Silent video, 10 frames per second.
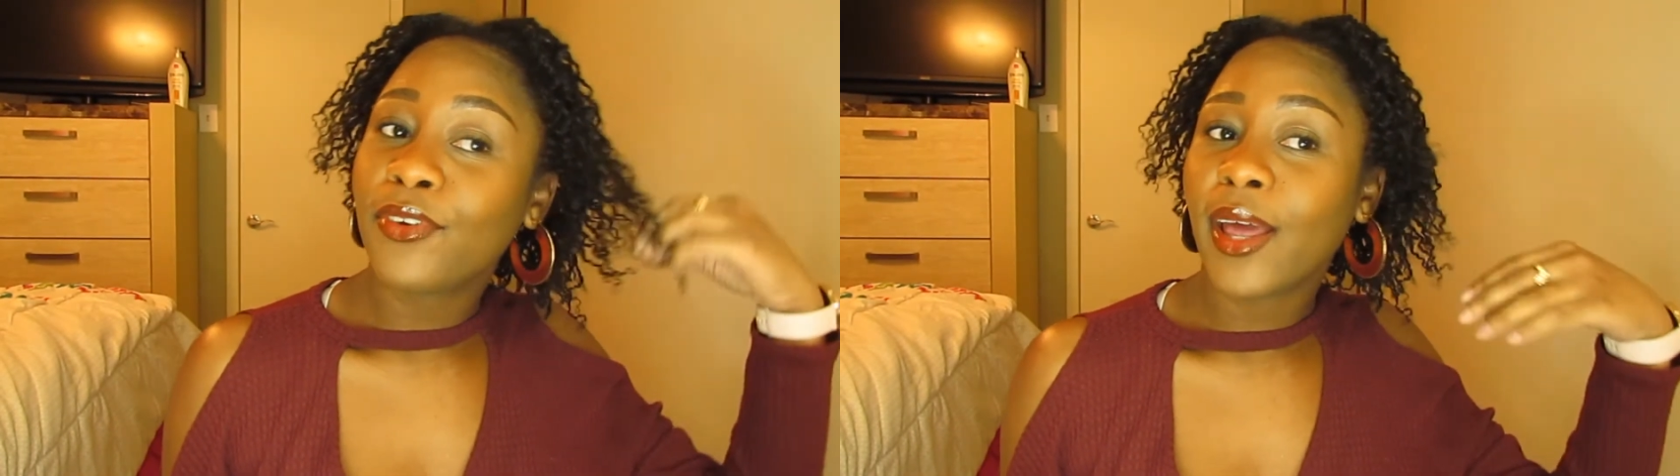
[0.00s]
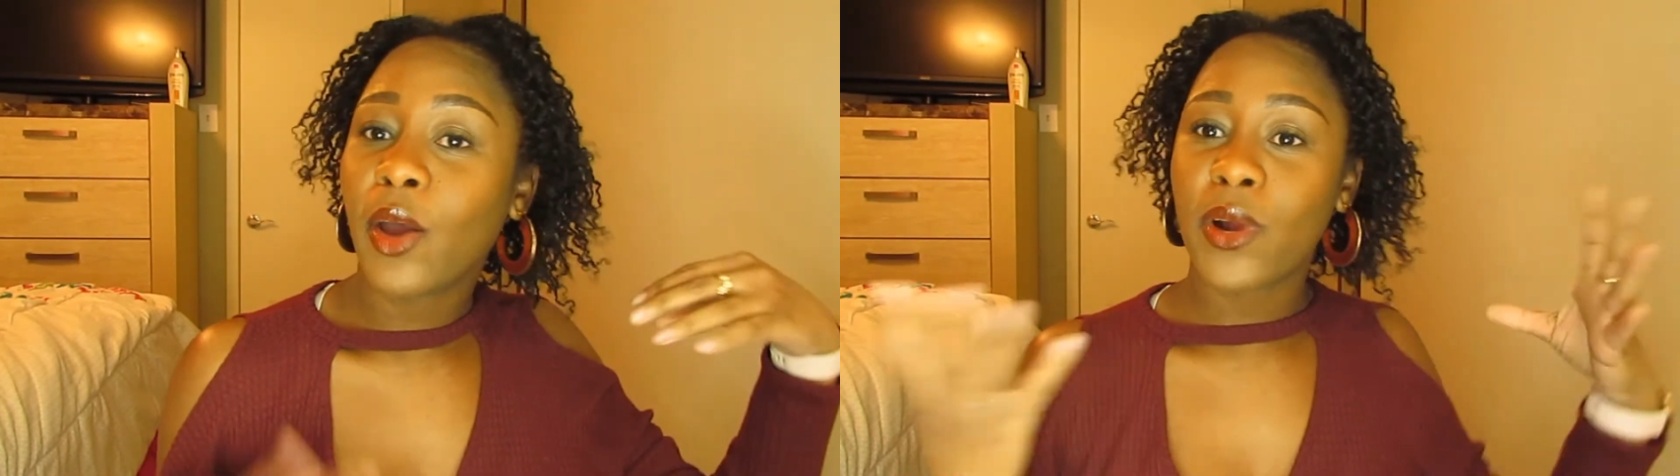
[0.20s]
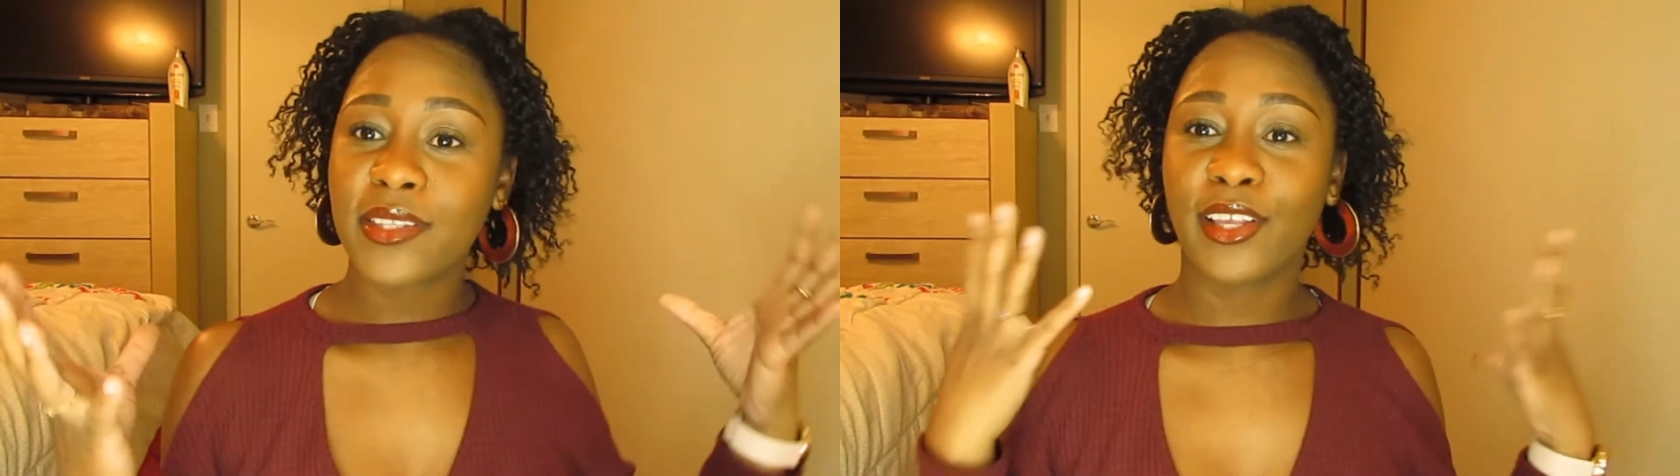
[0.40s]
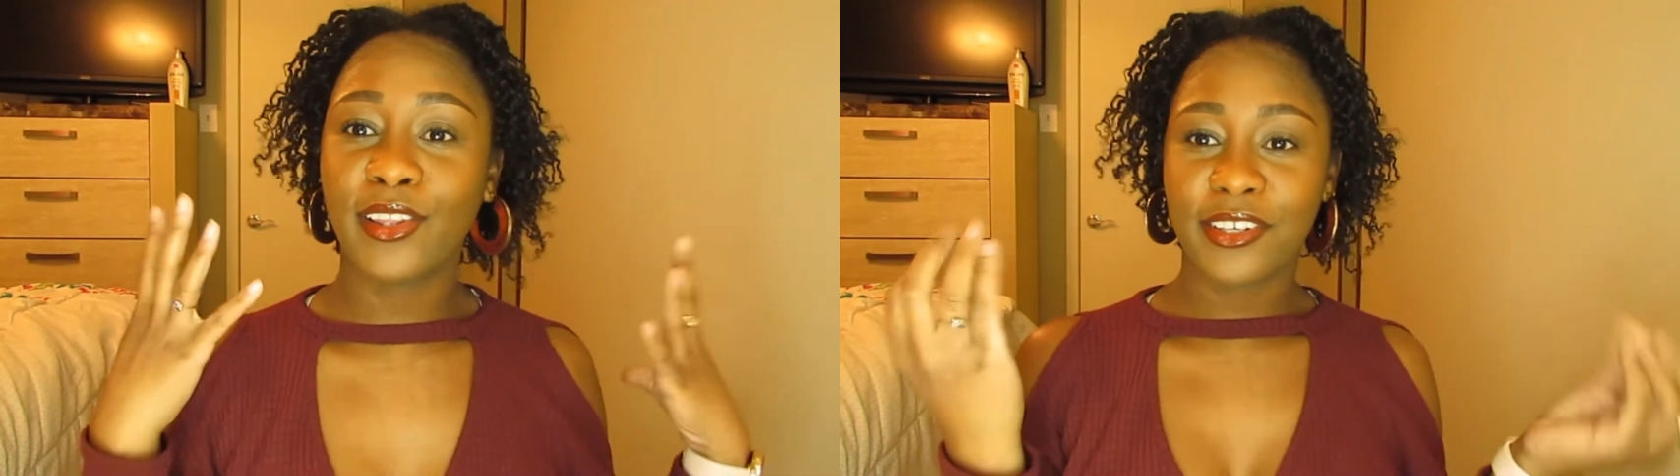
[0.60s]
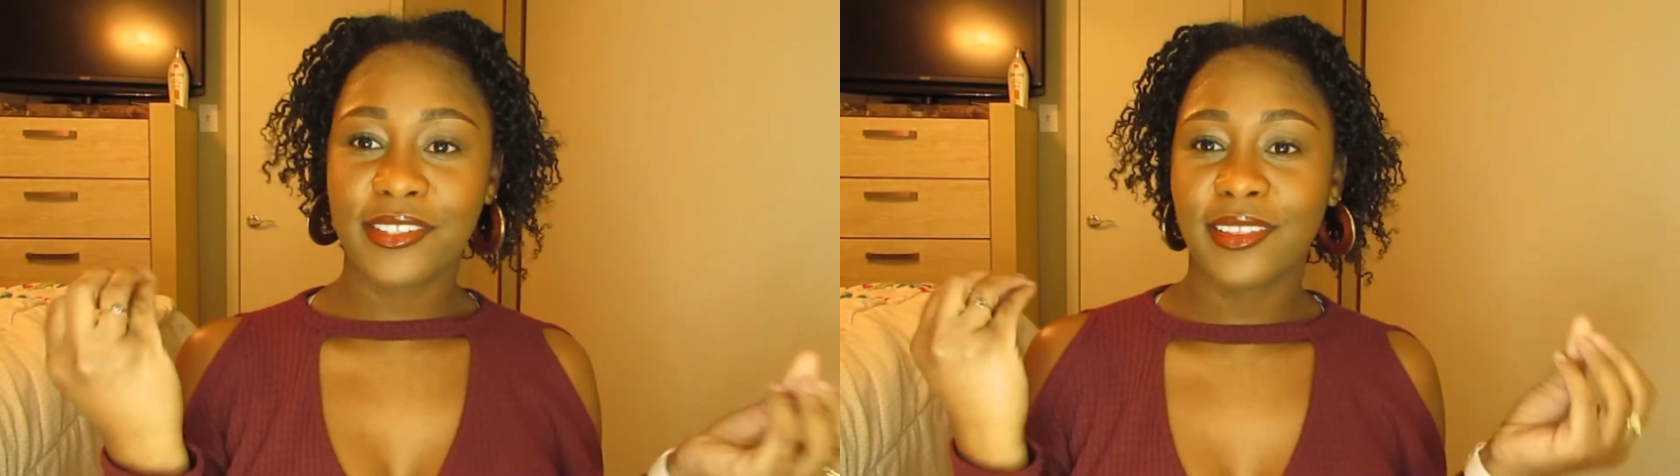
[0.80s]
feel like once I
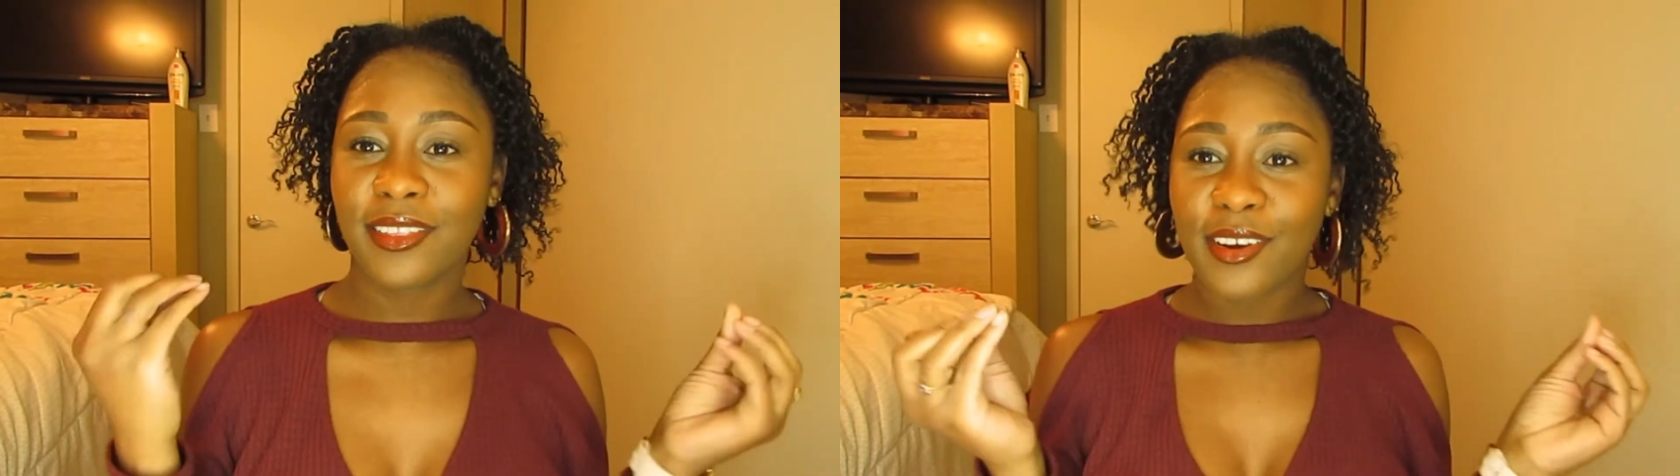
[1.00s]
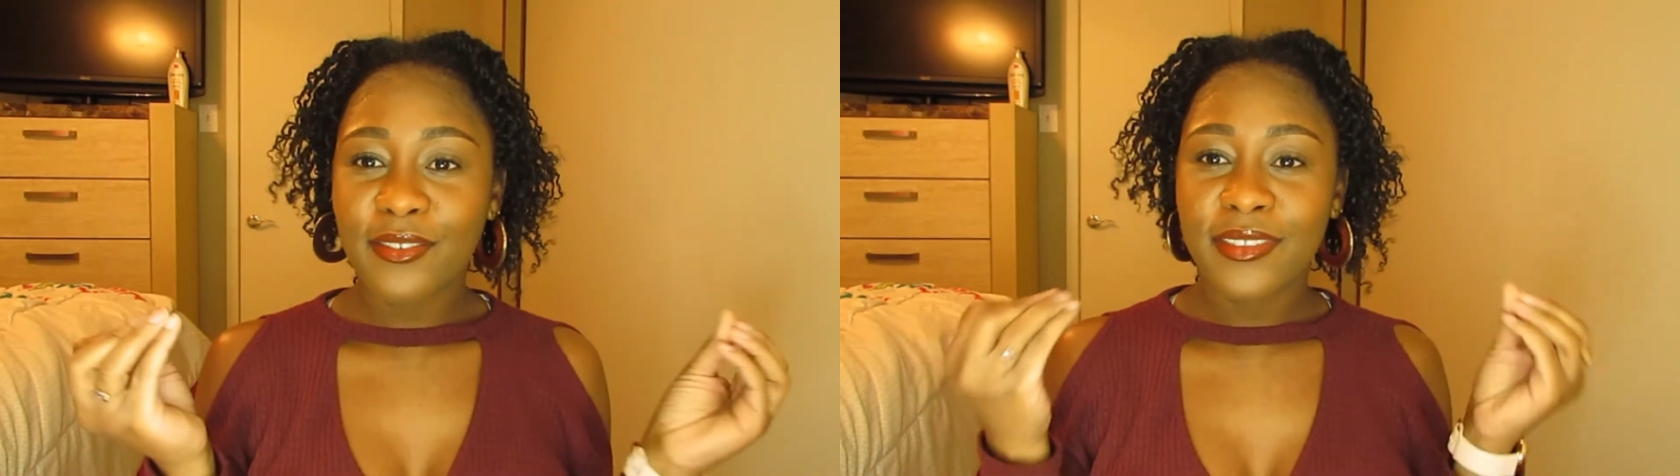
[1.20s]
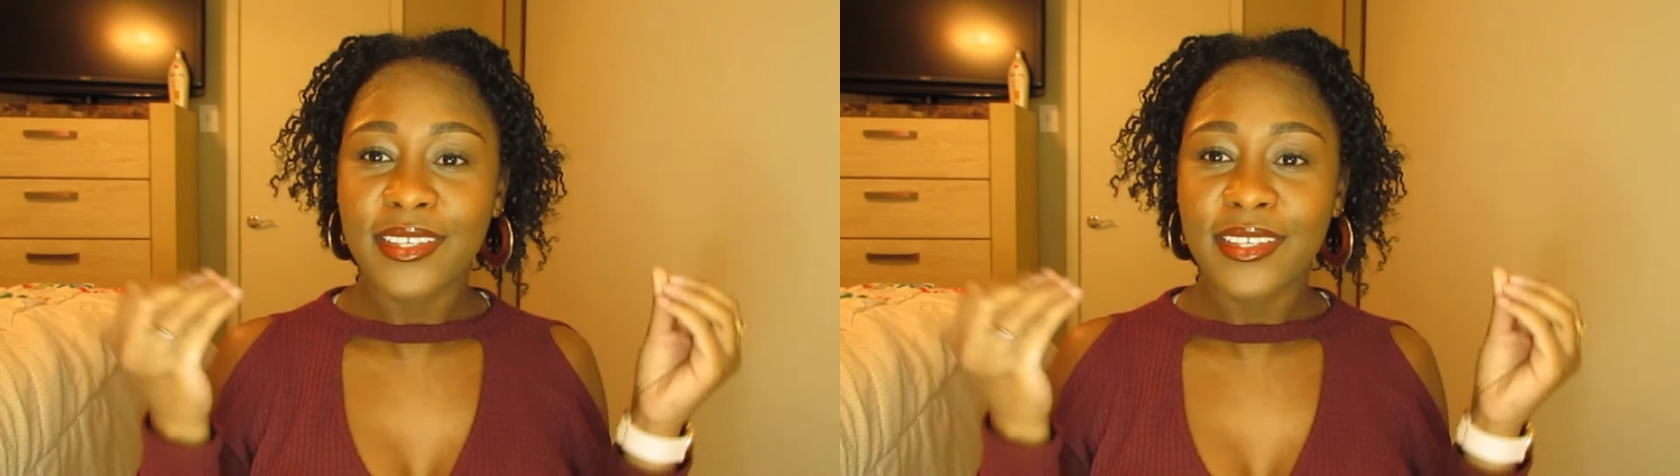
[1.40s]
learn to love